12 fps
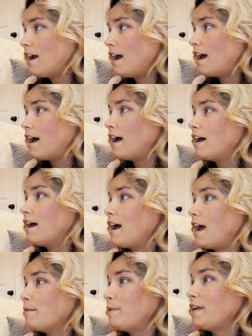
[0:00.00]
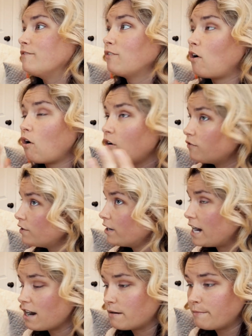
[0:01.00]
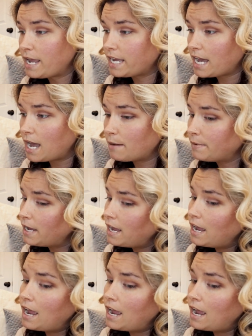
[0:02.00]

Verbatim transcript: Uh, I paid for all for their hair and makeup.